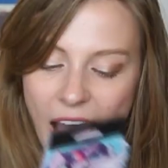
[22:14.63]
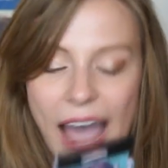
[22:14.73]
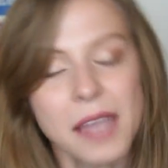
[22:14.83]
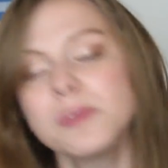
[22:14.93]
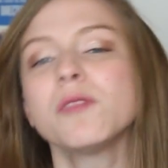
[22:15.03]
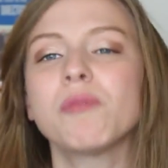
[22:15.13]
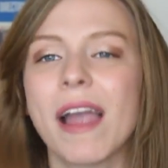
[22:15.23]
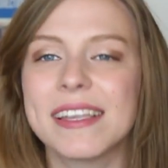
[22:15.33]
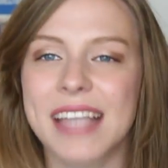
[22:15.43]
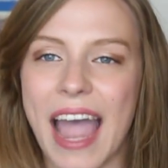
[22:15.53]
I am
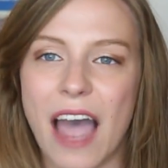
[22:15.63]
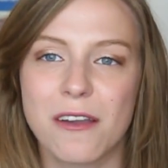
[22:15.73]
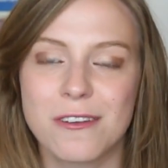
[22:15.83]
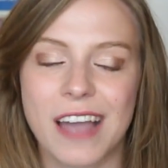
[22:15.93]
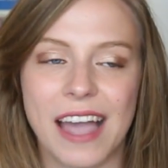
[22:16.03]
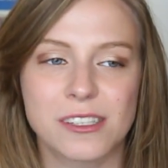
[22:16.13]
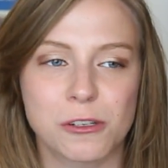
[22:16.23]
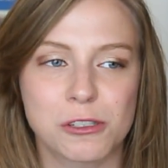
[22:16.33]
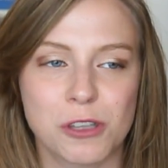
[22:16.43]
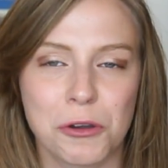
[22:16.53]
surprised at how you
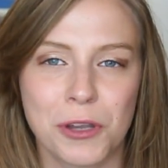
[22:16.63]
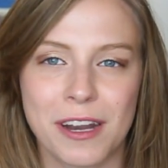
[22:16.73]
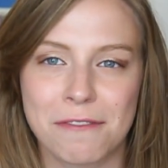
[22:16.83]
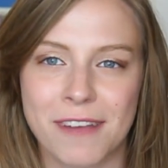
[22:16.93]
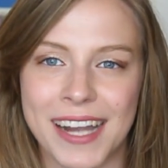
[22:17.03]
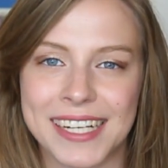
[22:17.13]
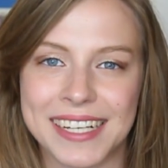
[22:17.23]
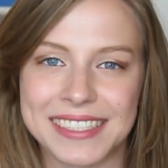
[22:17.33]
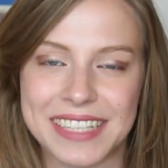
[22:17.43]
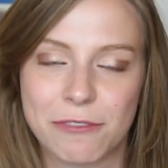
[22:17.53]
guys are so good at
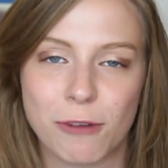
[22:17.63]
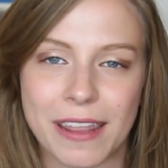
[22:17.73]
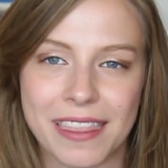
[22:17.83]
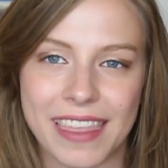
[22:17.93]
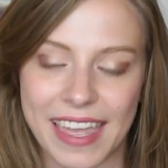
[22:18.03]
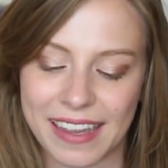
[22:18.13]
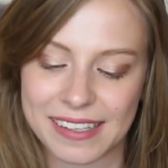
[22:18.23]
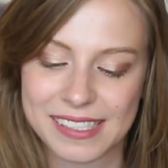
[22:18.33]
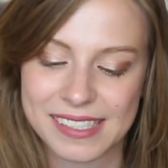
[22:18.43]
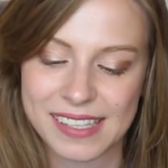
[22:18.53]
finding different
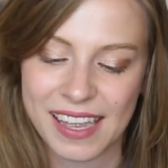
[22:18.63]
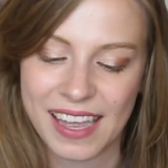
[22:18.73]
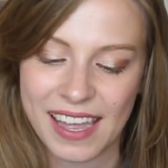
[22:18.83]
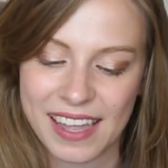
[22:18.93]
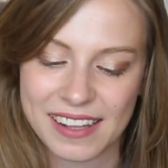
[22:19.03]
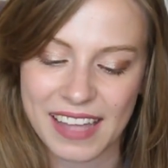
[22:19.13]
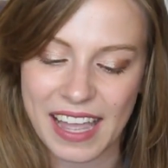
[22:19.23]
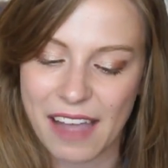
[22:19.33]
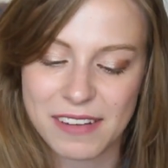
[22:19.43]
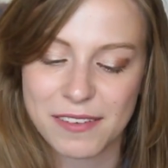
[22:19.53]
things.
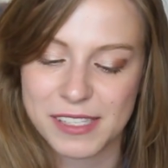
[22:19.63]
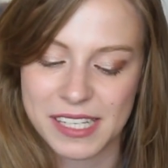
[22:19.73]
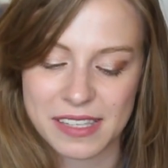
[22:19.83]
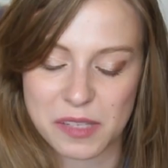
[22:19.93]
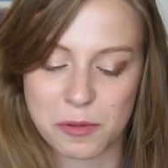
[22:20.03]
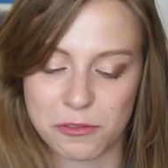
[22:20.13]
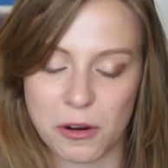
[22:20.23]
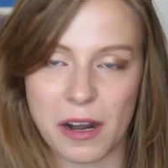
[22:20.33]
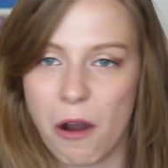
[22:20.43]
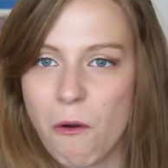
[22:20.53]
Like, I've never seen this
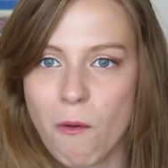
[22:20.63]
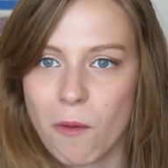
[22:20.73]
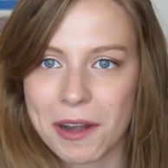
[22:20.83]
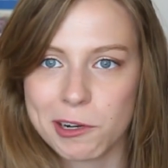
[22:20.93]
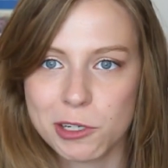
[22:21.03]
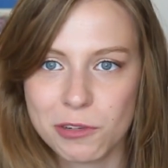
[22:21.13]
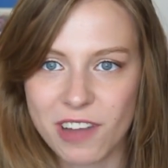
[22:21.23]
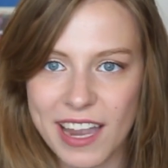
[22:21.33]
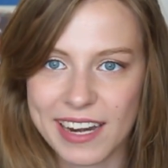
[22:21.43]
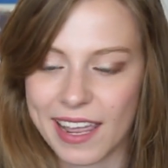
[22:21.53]
before. Where did you
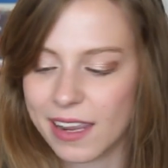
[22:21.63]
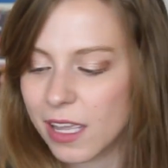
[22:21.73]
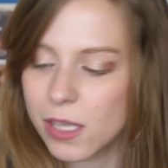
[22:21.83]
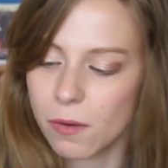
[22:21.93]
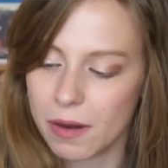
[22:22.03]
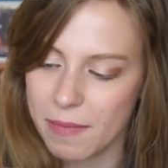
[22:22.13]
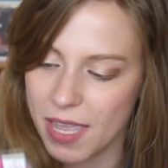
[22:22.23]
find it? You are